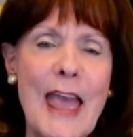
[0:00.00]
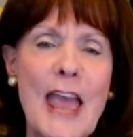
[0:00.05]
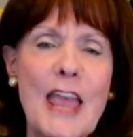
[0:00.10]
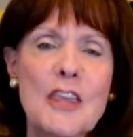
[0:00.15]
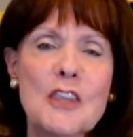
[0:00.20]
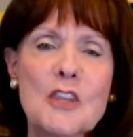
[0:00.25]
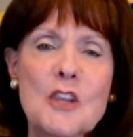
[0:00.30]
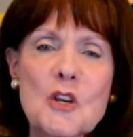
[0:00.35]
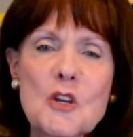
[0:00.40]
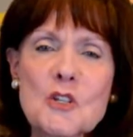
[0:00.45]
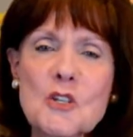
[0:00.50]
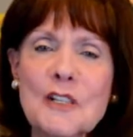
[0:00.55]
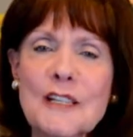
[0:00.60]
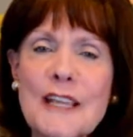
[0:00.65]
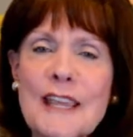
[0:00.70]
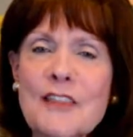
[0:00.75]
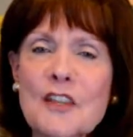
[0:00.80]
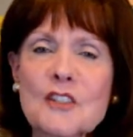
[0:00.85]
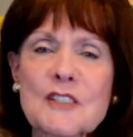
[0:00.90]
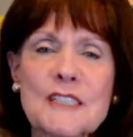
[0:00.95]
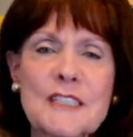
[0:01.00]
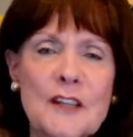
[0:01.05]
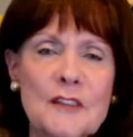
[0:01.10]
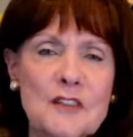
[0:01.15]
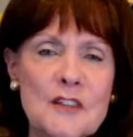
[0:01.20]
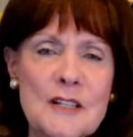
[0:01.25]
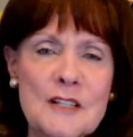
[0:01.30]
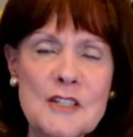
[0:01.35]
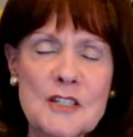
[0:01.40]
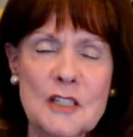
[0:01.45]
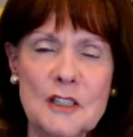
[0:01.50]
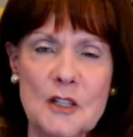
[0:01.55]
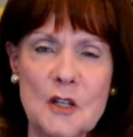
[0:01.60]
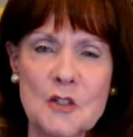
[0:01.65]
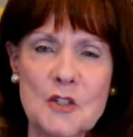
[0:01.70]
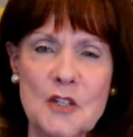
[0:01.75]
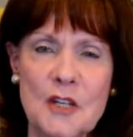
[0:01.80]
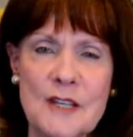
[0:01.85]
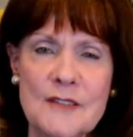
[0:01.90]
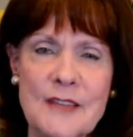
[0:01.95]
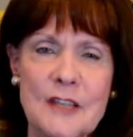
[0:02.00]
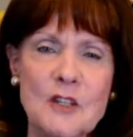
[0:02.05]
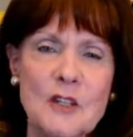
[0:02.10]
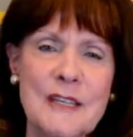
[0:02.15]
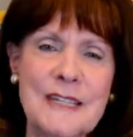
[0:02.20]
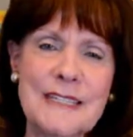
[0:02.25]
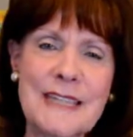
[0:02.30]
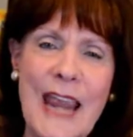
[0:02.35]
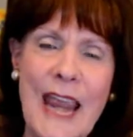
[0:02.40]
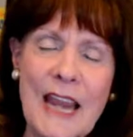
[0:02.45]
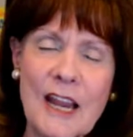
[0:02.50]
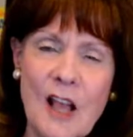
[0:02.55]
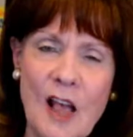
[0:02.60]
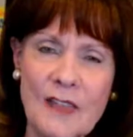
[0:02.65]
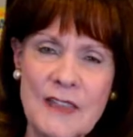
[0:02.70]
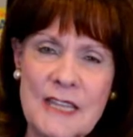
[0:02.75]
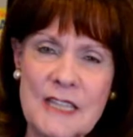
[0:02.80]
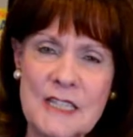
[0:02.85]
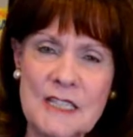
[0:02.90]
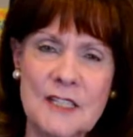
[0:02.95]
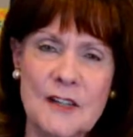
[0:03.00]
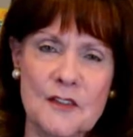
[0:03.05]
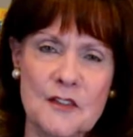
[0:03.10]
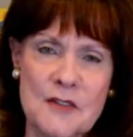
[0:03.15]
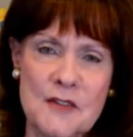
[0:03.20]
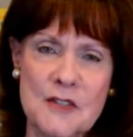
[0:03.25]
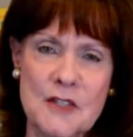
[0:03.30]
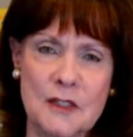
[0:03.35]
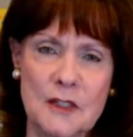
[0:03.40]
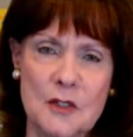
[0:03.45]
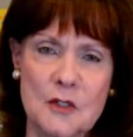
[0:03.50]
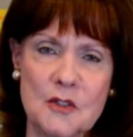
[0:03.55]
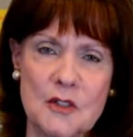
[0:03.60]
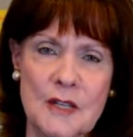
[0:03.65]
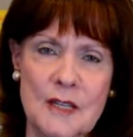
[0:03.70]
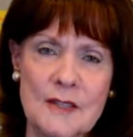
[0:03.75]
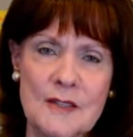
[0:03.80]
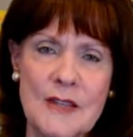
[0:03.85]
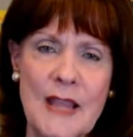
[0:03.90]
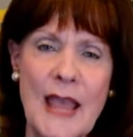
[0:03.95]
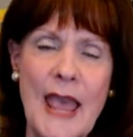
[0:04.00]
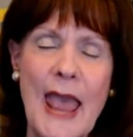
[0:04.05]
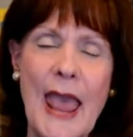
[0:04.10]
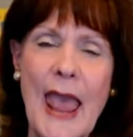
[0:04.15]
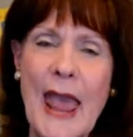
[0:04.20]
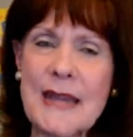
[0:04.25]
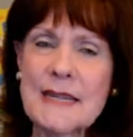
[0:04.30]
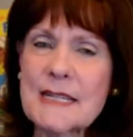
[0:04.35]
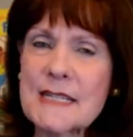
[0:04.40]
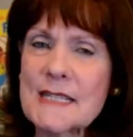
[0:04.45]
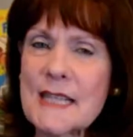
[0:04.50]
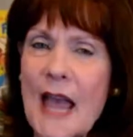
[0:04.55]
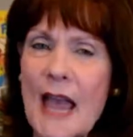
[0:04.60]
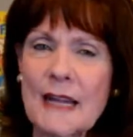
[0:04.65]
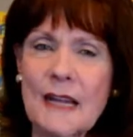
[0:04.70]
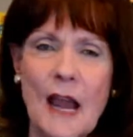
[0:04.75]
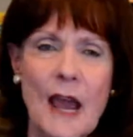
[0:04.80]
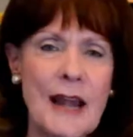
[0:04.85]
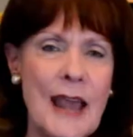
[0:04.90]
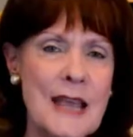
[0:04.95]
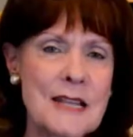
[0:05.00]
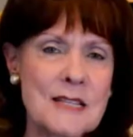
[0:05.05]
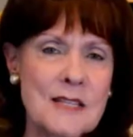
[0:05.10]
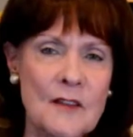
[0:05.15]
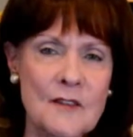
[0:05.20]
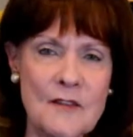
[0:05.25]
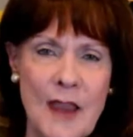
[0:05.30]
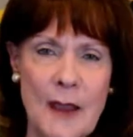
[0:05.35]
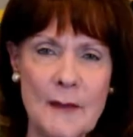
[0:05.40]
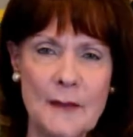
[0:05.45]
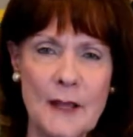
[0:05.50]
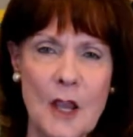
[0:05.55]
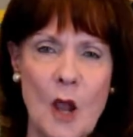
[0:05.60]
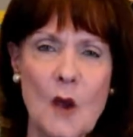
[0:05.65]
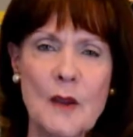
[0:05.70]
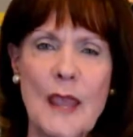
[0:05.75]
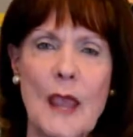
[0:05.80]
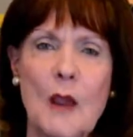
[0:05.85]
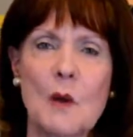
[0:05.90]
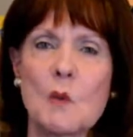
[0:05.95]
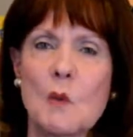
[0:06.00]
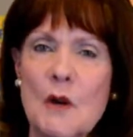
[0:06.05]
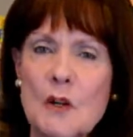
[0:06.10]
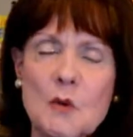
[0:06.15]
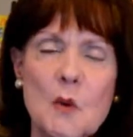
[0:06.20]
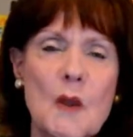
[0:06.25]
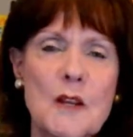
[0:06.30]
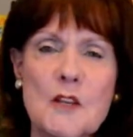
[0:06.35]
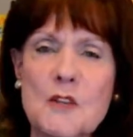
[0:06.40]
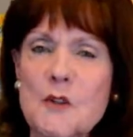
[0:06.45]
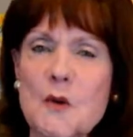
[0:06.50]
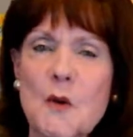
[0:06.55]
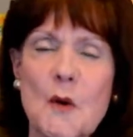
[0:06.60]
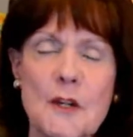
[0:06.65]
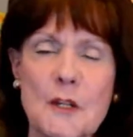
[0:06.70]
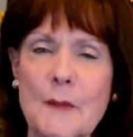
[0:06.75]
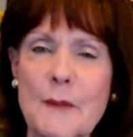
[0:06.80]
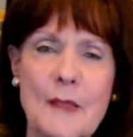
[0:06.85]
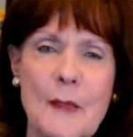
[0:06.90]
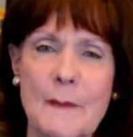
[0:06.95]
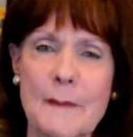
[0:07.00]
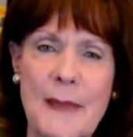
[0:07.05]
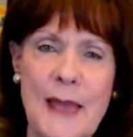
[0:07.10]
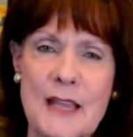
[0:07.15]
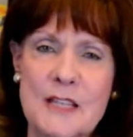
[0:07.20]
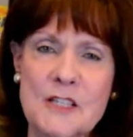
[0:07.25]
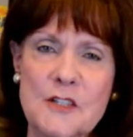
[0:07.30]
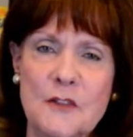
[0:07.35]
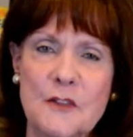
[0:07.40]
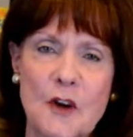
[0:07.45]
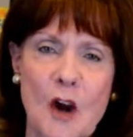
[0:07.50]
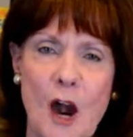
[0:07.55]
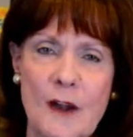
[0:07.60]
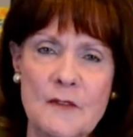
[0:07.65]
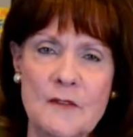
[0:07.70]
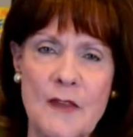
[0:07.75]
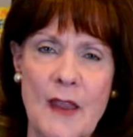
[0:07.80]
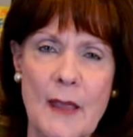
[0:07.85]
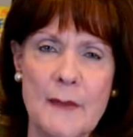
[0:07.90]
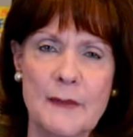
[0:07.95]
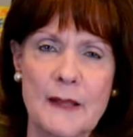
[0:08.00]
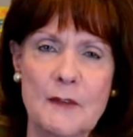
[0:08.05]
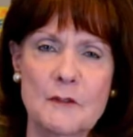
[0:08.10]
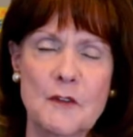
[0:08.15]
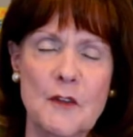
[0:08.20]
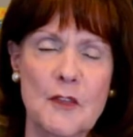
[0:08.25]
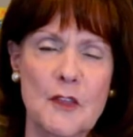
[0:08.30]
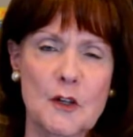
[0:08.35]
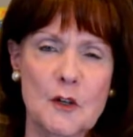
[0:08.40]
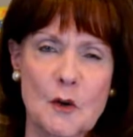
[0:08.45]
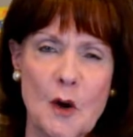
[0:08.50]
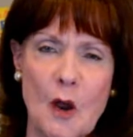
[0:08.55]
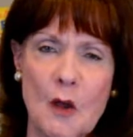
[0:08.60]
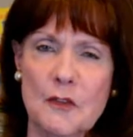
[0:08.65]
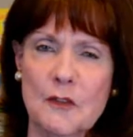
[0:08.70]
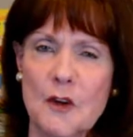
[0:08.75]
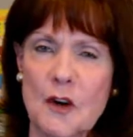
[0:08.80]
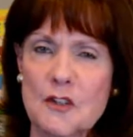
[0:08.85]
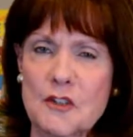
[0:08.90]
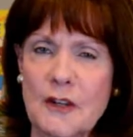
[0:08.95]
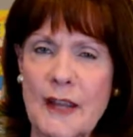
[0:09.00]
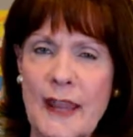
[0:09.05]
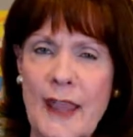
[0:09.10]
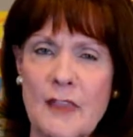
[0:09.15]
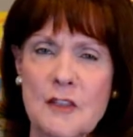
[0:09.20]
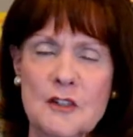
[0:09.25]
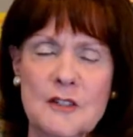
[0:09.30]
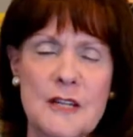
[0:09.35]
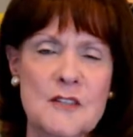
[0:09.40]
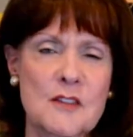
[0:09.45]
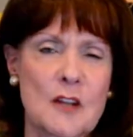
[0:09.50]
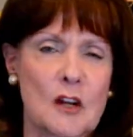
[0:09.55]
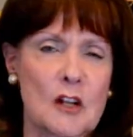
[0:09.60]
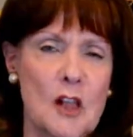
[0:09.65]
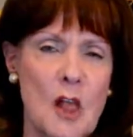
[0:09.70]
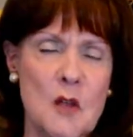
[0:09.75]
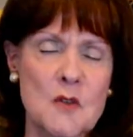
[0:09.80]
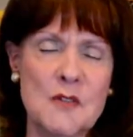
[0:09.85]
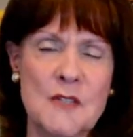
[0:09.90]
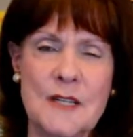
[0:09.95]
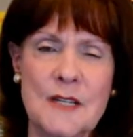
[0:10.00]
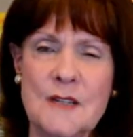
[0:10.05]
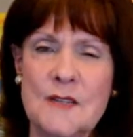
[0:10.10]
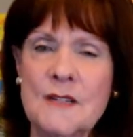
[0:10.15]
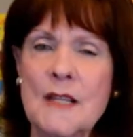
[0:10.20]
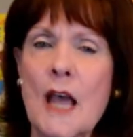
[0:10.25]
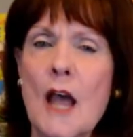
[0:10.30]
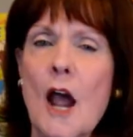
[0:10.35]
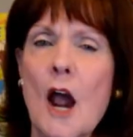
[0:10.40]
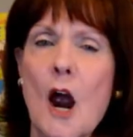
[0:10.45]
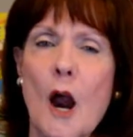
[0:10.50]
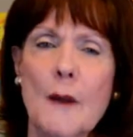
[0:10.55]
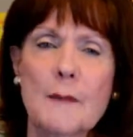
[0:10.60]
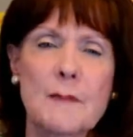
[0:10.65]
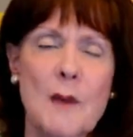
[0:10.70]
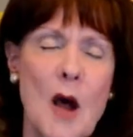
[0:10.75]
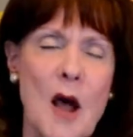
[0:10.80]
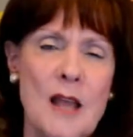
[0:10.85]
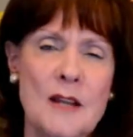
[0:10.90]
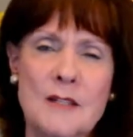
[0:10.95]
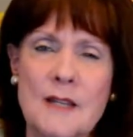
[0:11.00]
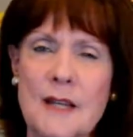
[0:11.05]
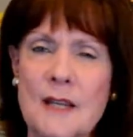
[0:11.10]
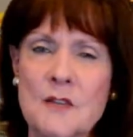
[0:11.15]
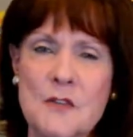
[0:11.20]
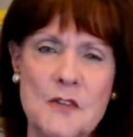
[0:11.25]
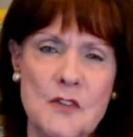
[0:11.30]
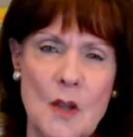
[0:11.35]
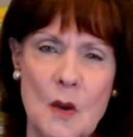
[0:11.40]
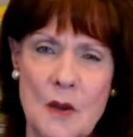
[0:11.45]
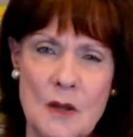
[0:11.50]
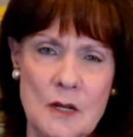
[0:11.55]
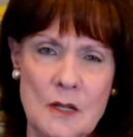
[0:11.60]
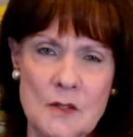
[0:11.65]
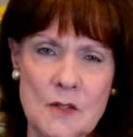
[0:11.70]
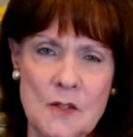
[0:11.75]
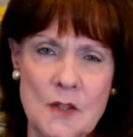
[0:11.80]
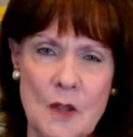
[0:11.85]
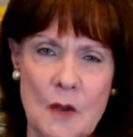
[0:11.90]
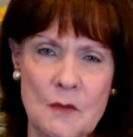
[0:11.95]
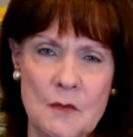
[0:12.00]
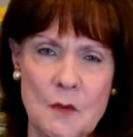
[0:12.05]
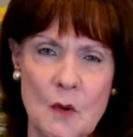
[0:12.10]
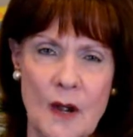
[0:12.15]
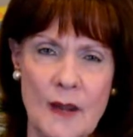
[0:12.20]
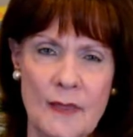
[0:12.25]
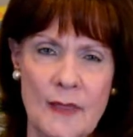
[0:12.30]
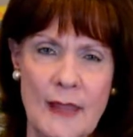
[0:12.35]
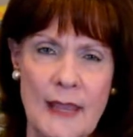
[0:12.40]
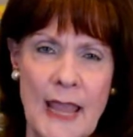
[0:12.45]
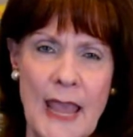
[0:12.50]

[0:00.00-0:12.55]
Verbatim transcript: usually they're different solutions, and you can take all these different solutions and decide on as a family okay, which one is going to be the best for our family, for the growth, for our togetherness, our closeness, our bond, and so on and so forth.